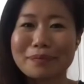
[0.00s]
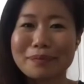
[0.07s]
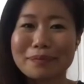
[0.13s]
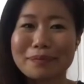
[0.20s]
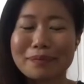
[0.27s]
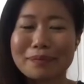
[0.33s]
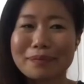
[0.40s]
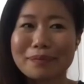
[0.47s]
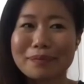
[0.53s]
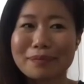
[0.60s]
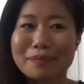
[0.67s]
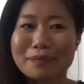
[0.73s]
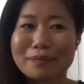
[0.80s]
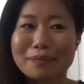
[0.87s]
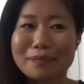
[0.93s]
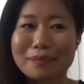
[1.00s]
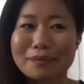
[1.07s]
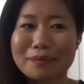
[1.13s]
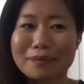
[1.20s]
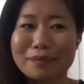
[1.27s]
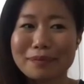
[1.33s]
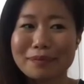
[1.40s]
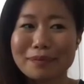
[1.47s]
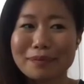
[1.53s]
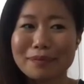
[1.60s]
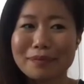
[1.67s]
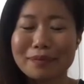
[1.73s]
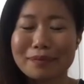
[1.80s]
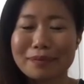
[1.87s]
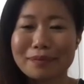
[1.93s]

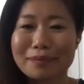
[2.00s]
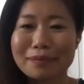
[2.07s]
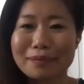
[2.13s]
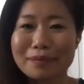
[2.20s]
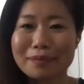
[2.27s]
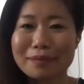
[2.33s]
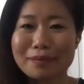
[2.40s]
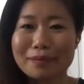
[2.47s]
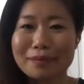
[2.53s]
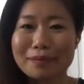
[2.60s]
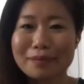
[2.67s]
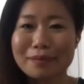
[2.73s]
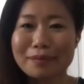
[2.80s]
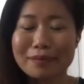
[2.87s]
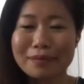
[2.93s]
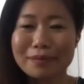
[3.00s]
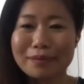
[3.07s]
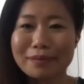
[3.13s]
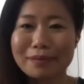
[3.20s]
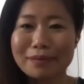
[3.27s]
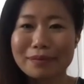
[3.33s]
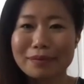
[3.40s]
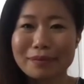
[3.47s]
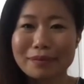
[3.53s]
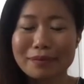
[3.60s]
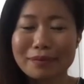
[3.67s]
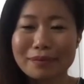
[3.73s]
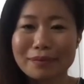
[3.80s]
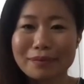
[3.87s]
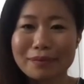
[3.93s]

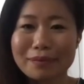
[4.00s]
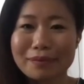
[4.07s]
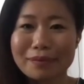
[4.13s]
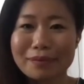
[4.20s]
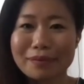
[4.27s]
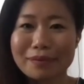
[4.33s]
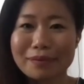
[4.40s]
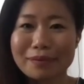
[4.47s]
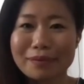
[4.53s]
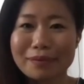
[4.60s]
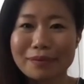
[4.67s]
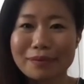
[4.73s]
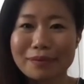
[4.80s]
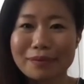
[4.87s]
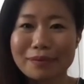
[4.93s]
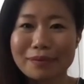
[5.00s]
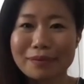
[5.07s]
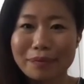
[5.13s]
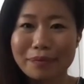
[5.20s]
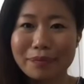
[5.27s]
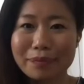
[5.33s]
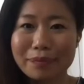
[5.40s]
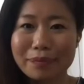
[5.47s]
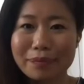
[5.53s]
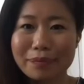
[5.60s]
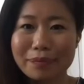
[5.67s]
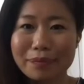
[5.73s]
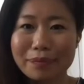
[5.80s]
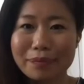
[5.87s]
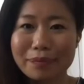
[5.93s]

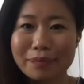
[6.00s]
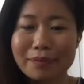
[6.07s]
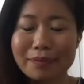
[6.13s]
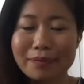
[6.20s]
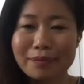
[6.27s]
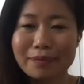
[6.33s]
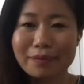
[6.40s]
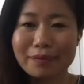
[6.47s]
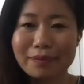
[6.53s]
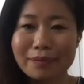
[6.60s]
[no speech]